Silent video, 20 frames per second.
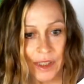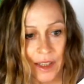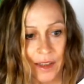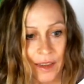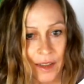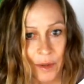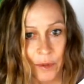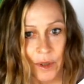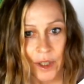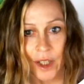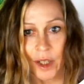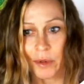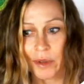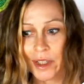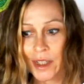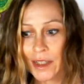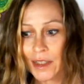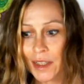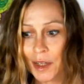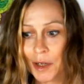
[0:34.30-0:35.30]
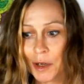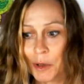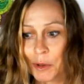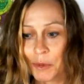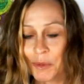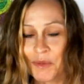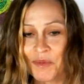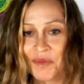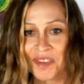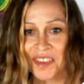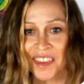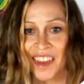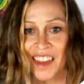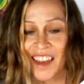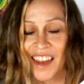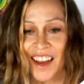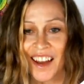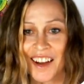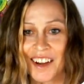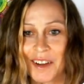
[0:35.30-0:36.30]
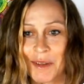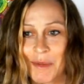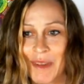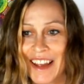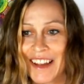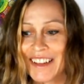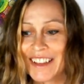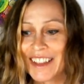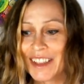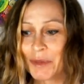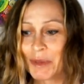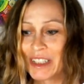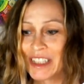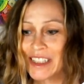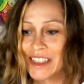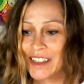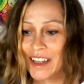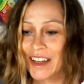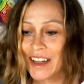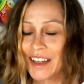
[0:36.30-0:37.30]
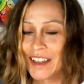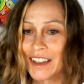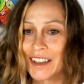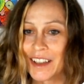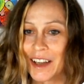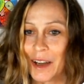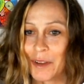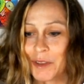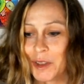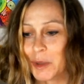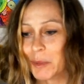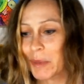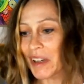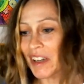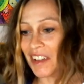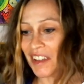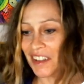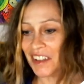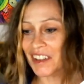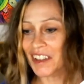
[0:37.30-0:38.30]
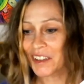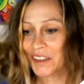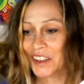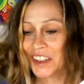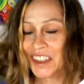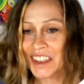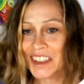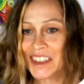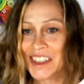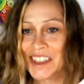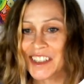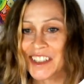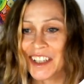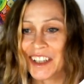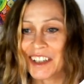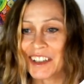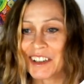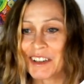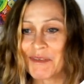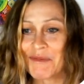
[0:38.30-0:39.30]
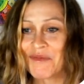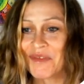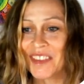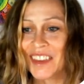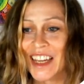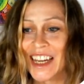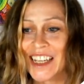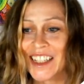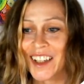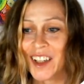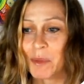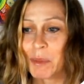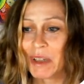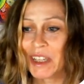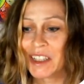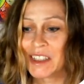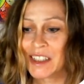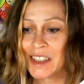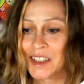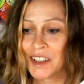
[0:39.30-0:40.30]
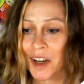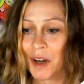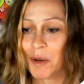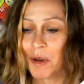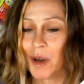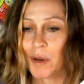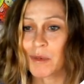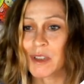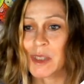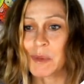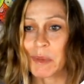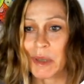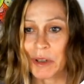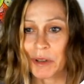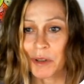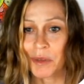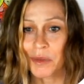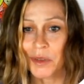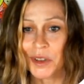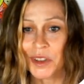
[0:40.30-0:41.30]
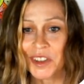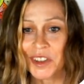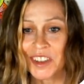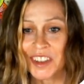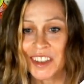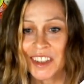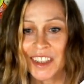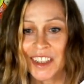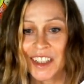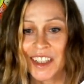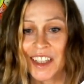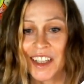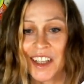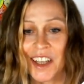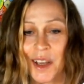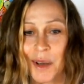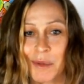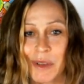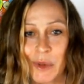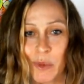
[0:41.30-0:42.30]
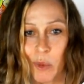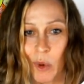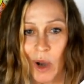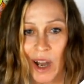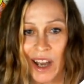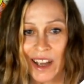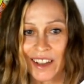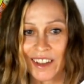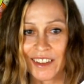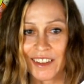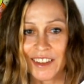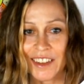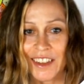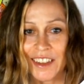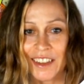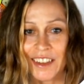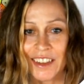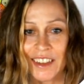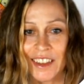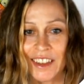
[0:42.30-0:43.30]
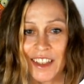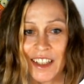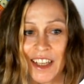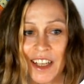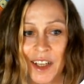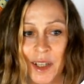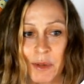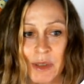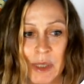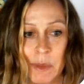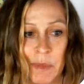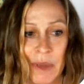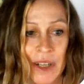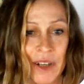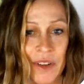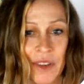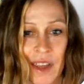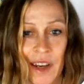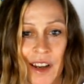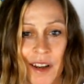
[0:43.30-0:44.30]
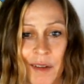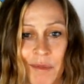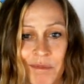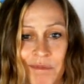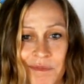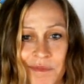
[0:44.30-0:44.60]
I think we all wanted to know. Um, and so we decided after about a year, I realized um, he did it because the jaguar was beautiful, it was wild, and it was bigger than him.